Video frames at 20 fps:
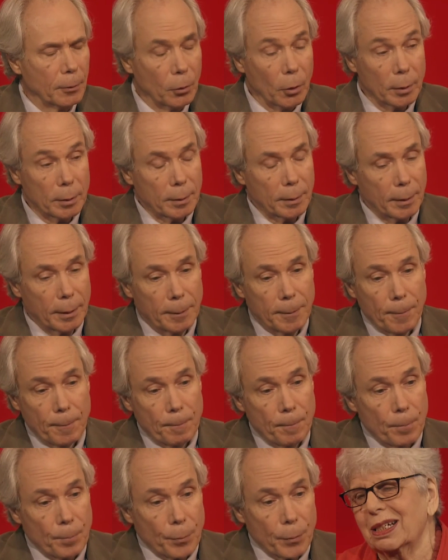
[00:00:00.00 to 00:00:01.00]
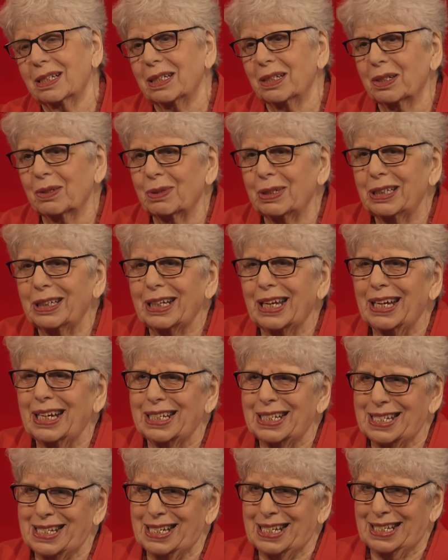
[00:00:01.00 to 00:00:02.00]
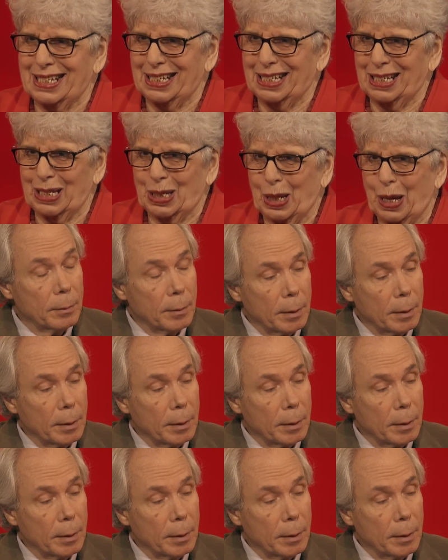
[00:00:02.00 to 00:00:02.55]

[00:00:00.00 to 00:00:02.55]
Look, you're too modest, I know. Look, it came out,